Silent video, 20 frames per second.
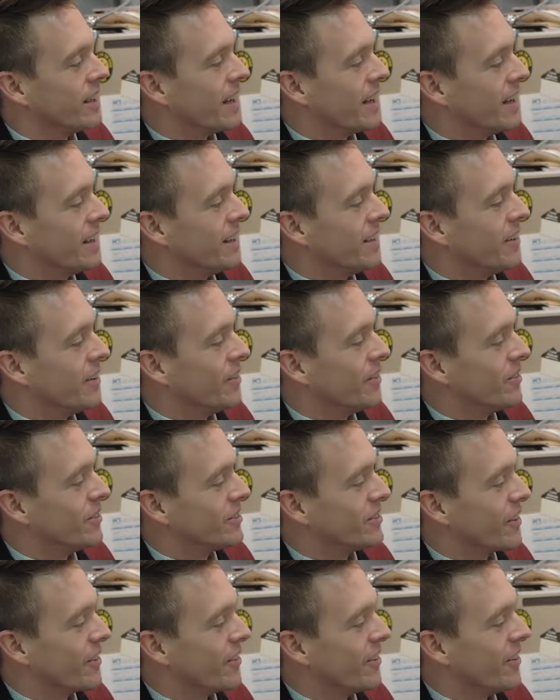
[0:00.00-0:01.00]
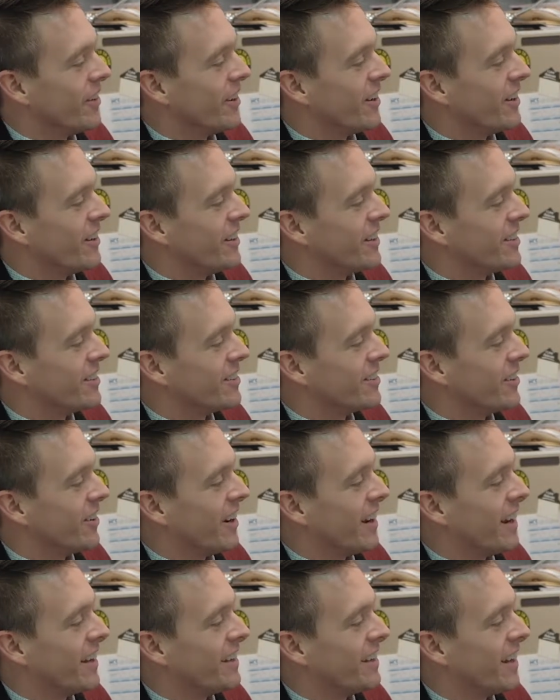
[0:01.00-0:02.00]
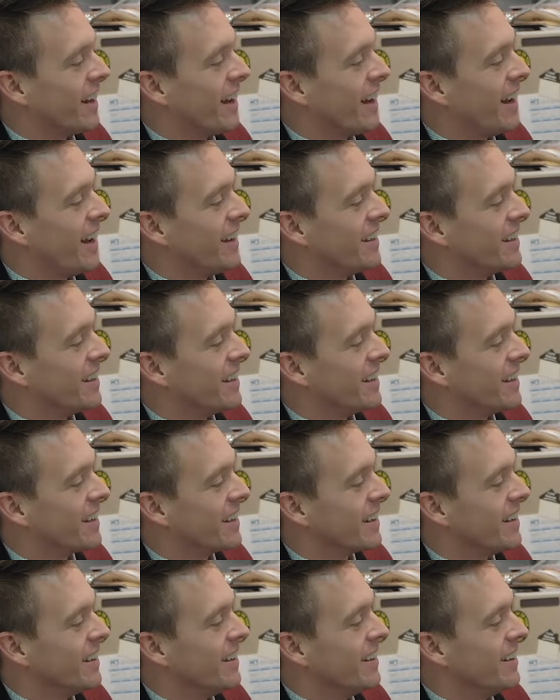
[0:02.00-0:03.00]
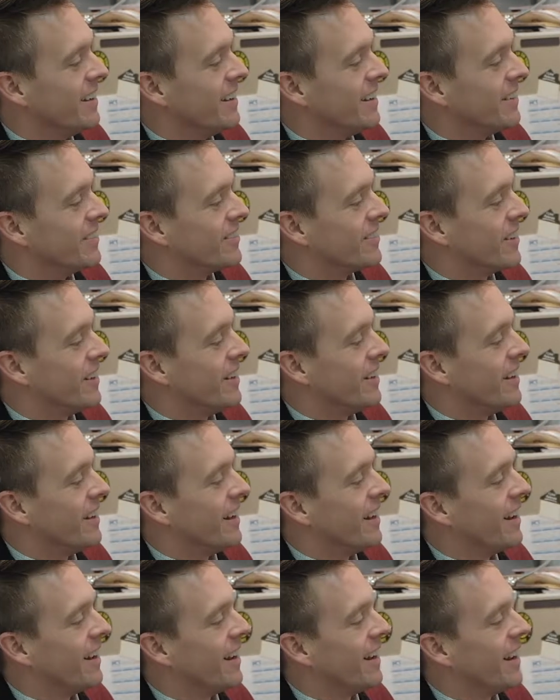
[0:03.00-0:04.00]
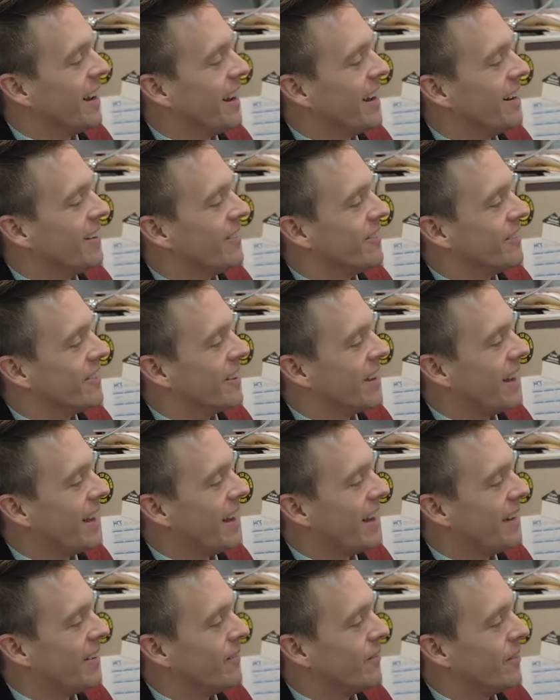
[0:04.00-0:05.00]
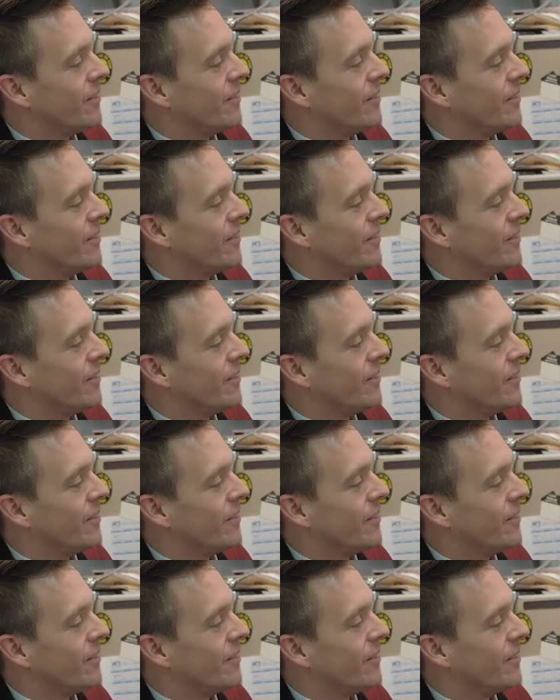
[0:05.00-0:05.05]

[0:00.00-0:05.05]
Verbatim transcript: I didn't know what was going on, so I had to hide like trying to hide it with that.